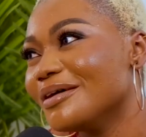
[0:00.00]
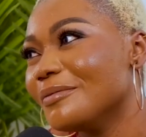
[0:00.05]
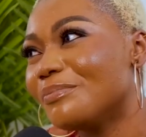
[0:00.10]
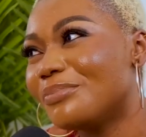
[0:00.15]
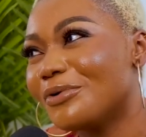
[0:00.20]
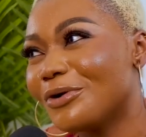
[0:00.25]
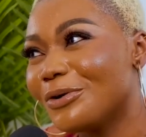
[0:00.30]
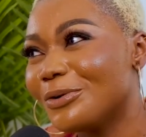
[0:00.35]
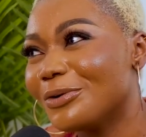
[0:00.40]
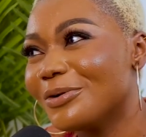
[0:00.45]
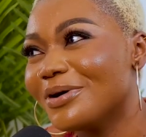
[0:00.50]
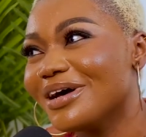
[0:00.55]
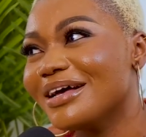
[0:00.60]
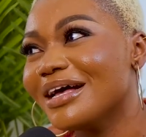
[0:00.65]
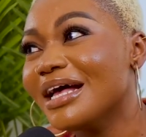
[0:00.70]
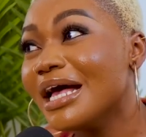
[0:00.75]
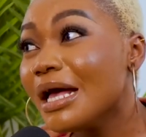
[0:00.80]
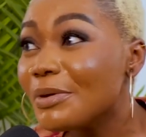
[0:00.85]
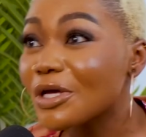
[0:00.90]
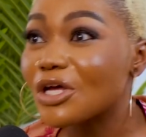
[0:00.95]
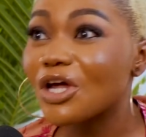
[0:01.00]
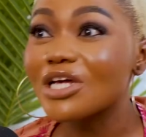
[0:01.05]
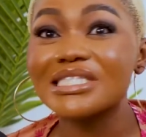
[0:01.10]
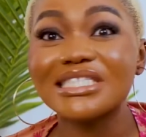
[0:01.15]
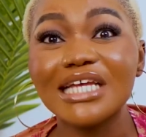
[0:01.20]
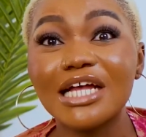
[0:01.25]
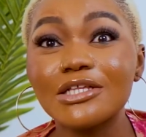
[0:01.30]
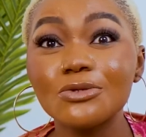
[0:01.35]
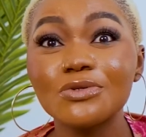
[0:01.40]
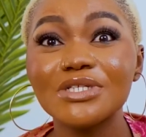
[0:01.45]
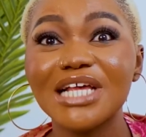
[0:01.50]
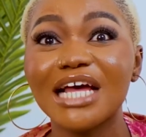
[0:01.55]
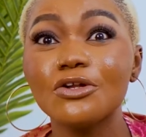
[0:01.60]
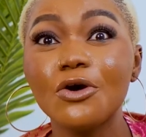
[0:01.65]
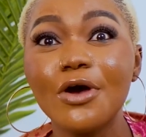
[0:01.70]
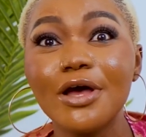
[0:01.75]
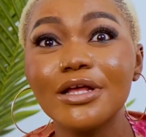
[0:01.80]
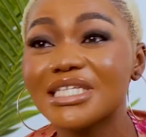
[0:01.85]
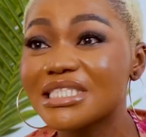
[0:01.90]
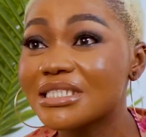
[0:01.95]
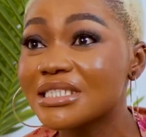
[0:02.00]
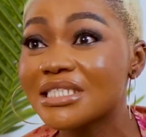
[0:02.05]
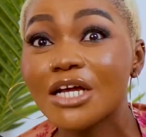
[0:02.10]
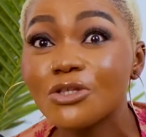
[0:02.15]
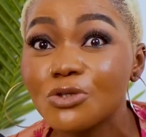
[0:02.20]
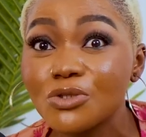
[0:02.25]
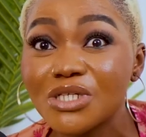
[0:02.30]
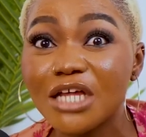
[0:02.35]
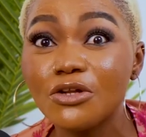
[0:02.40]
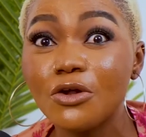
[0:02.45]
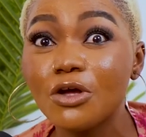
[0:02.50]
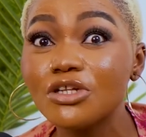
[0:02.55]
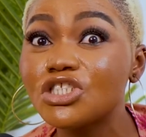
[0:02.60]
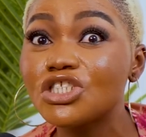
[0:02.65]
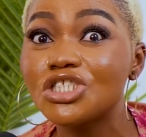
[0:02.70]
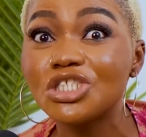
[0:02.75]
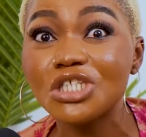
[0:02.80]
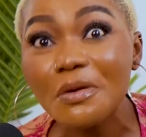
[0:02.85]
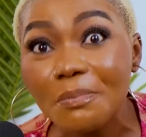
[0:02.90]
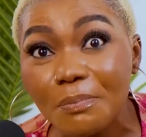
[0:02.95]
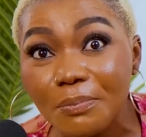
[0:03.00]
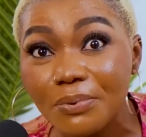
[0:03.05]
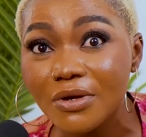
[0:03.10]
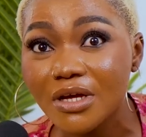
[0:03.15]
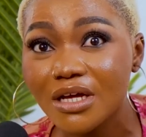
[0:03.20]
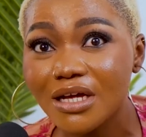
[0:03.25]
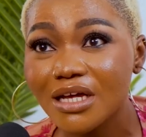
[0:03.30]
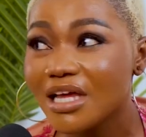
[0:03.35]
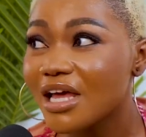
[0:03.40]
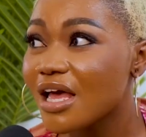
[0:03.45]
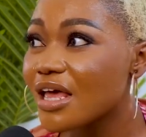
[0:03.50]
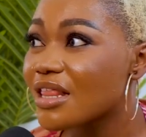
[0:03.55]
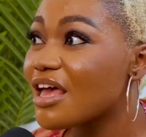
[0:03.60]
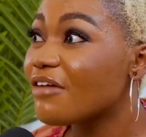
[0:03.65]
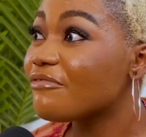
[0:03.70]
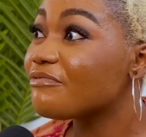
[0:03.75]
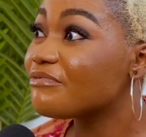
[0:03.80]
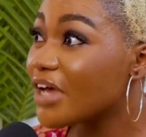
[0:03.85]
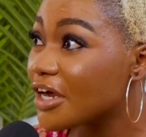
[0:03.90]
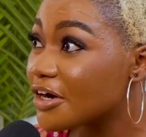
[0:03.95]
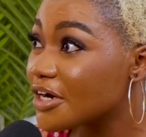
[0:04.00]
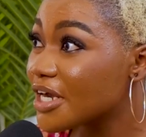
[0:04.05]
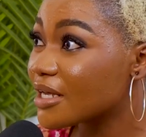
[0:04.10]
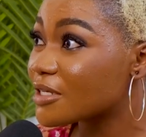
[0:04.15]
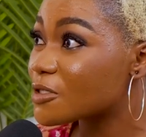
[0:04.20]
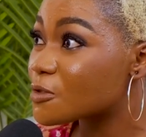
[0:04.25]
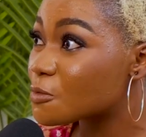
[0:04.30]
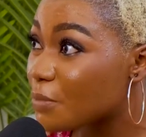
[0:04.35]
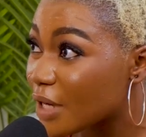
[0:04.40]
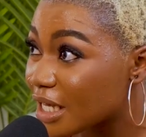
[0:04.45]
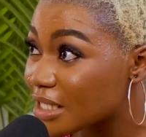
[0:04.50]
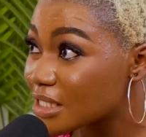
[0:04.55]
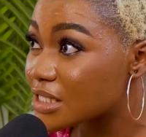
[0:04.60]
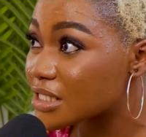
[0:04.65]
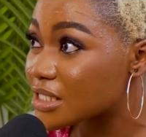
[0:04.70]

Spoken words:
bro. Because tattoos are not cheap. They are very expensive.